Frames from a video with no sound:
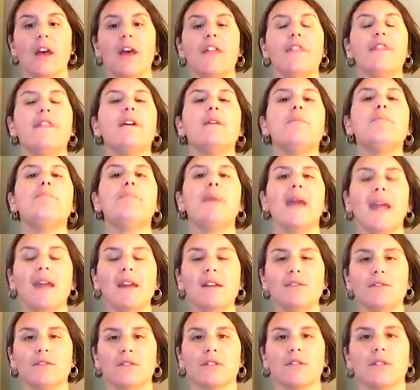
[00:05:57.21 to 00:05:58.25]
The
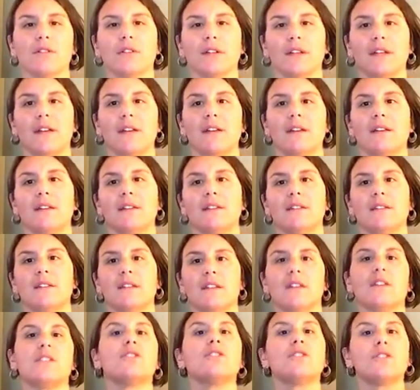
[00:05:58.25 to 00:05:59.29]
basal is
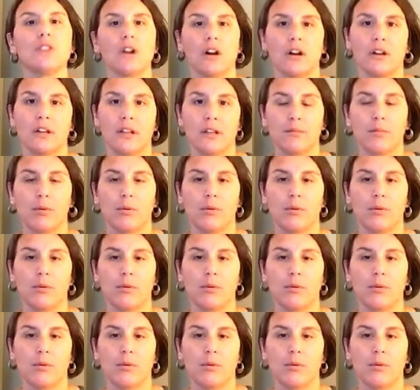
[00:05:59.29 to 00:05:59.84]
the starting